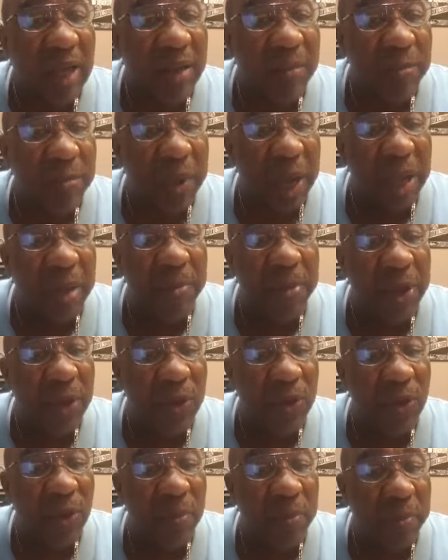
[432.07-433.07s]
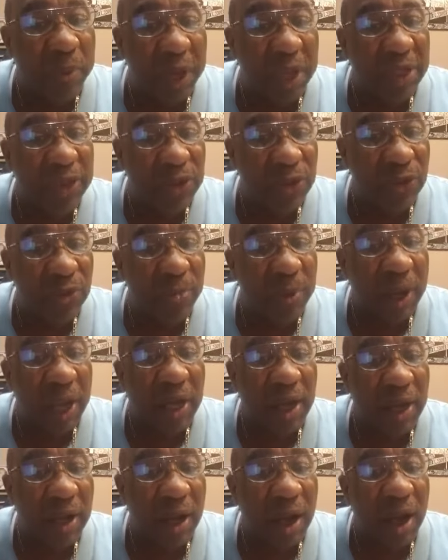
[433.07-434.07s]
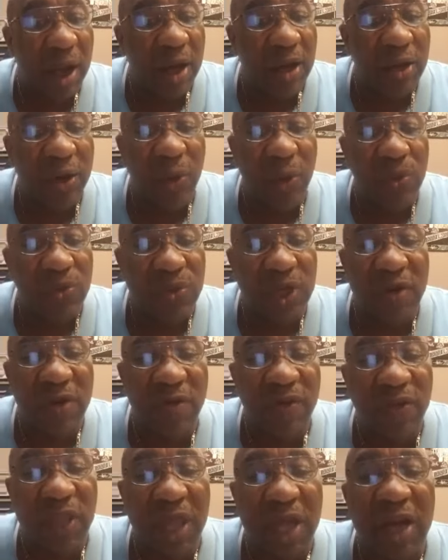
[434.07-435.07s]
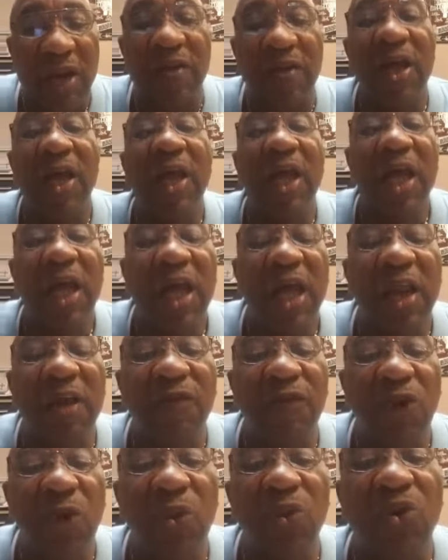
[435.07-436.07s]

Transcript: the baby you a pet you by the God knows everything. And if you